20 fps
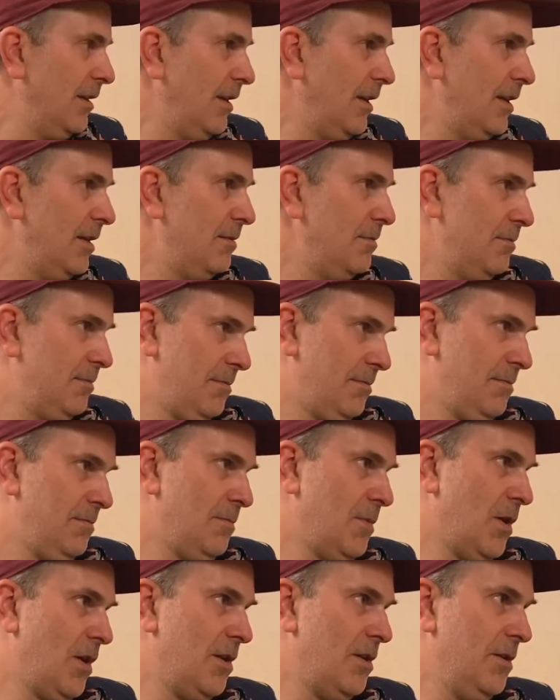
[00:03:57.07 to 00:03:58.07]
And
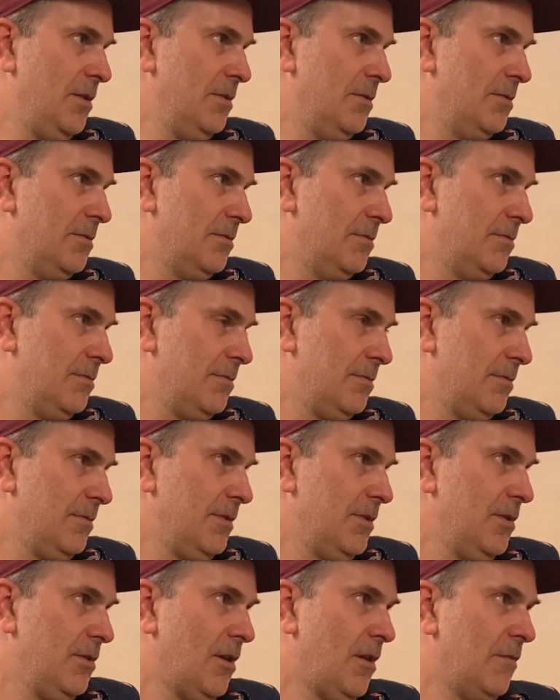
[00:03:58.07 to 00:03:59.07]
Mario,
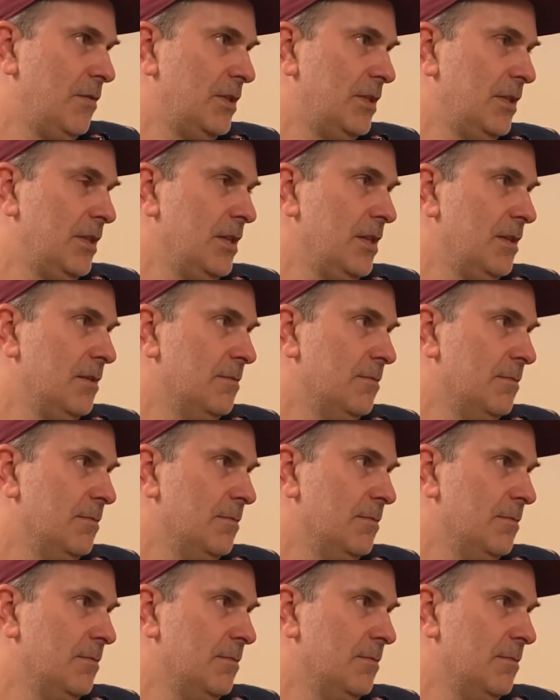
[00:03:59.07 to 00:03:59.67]
you're obviously